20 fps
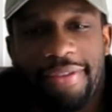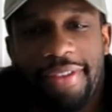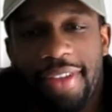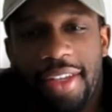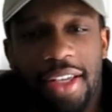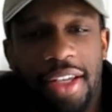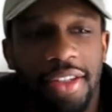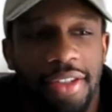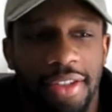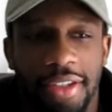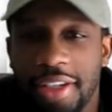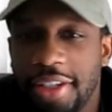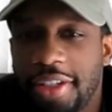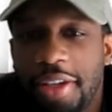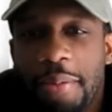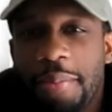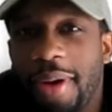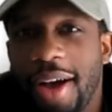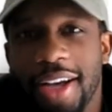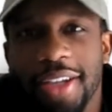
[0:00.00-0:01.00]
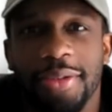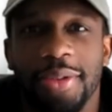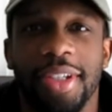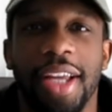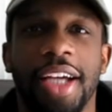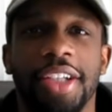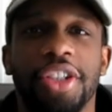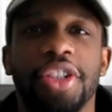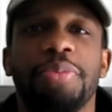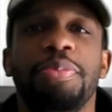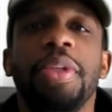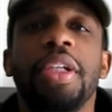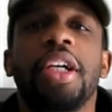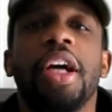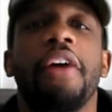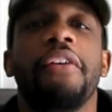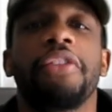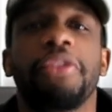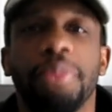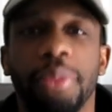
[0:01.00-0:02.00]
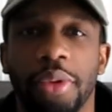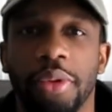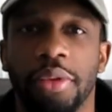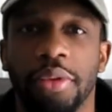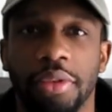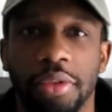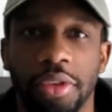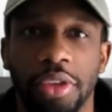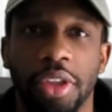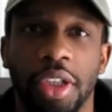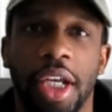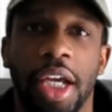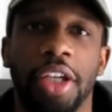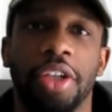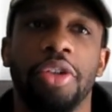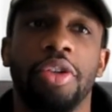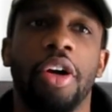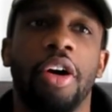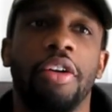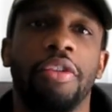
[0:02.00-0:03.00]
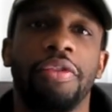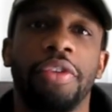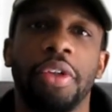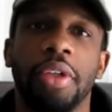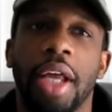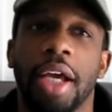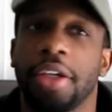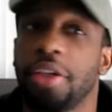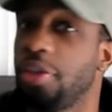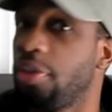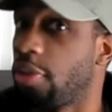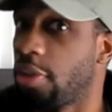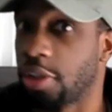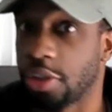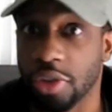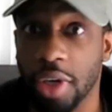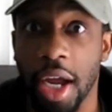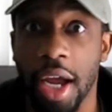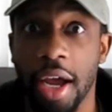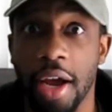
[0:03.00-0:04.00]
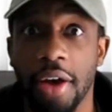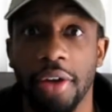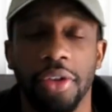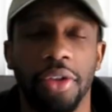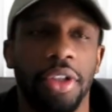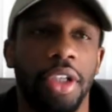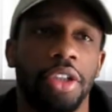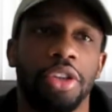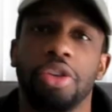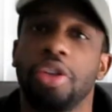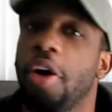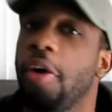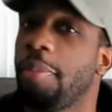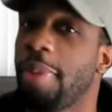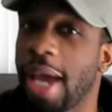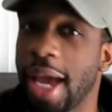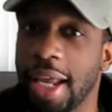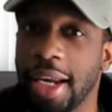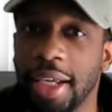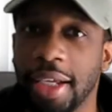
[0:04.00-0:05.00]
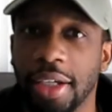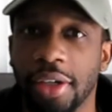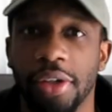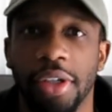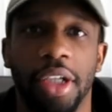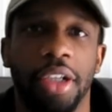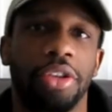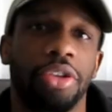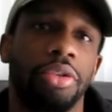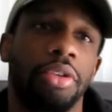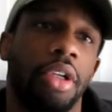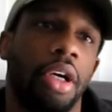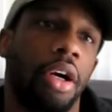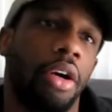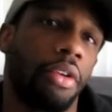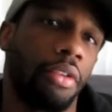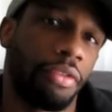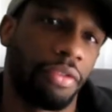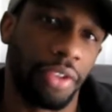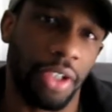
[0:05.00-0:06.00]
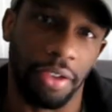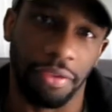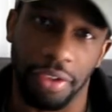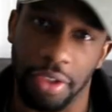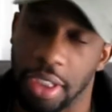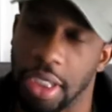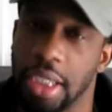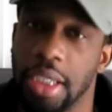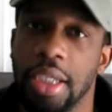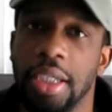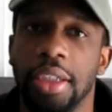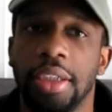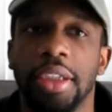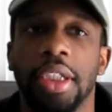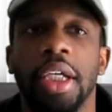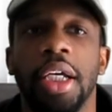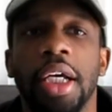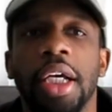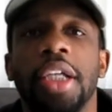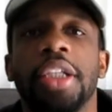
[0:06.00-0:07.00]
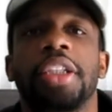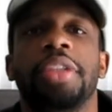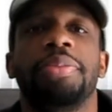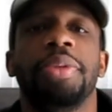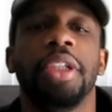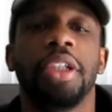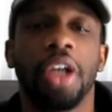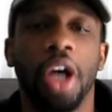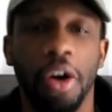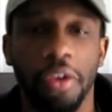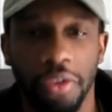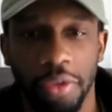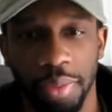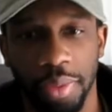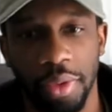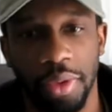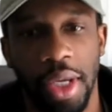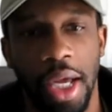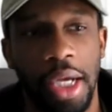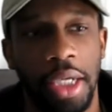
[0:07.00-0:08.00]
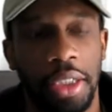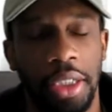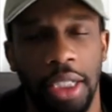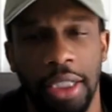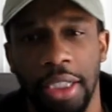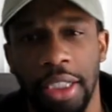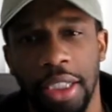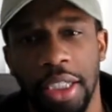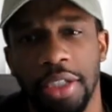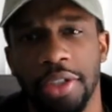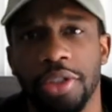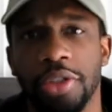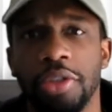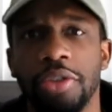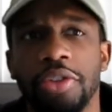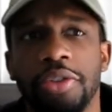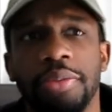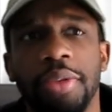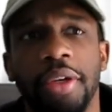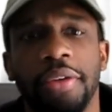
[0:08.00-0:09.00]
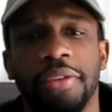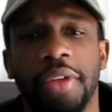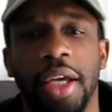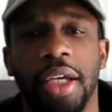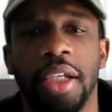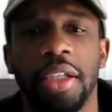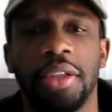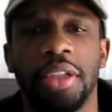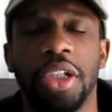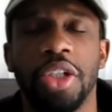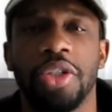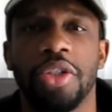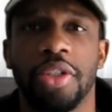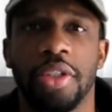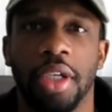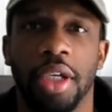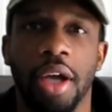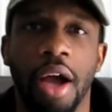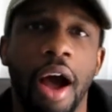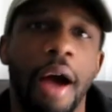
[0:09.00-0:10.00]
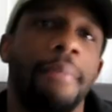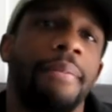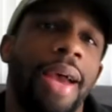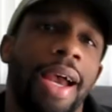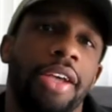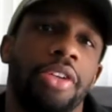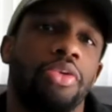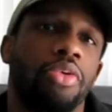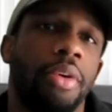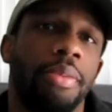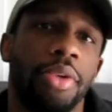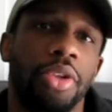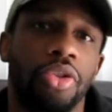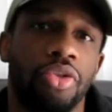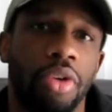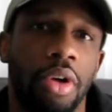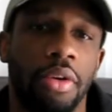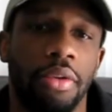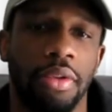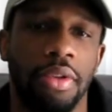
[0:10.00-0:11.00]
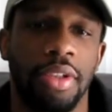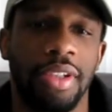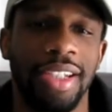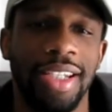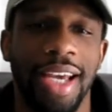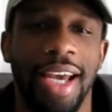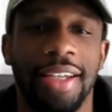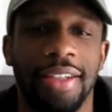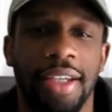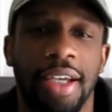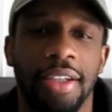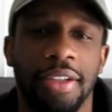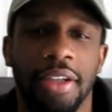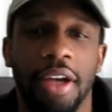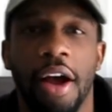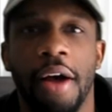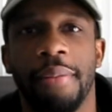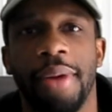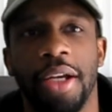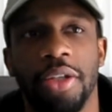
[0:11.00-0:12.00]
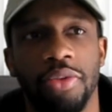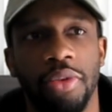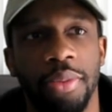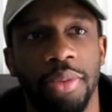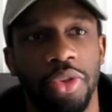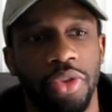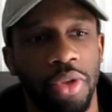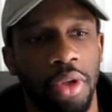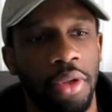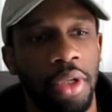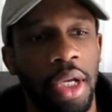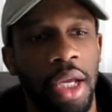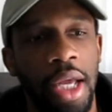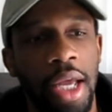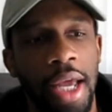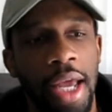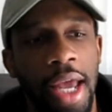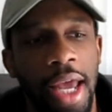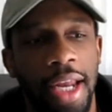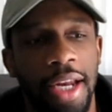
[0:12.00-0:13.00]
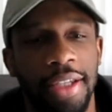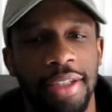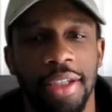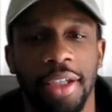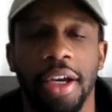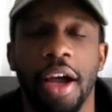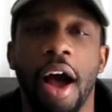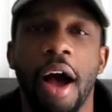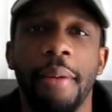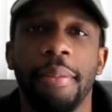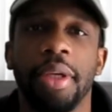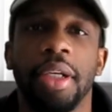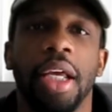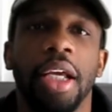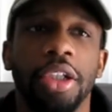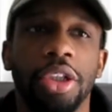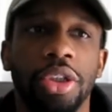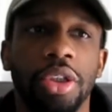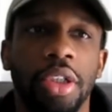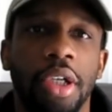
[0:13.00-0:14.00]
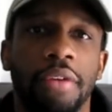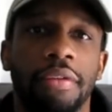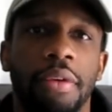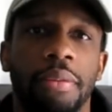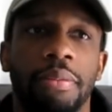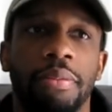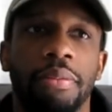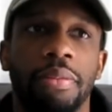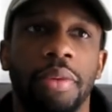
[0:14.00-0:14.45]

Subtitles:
it's impossible. Like just be comfortable so that you don't feel like you're gonna drown, or that you don't panic, or that you don't get fatigued. You be comfortable. Like I think in Stu Smith, like he teaches the combat swimmer stroke, CSS, combat swimmer stroke, and it's a combination of a